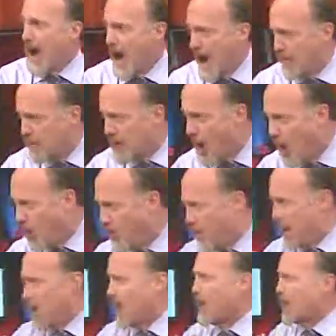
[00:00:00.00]
I'm going
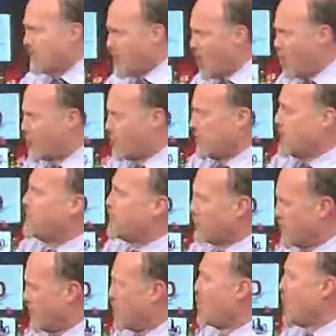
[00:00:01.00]
there, if only
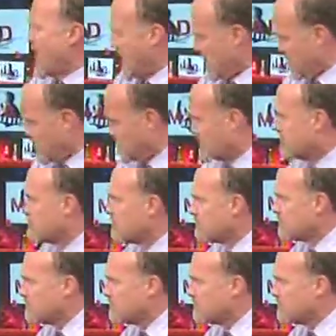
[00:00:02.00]
for the wings.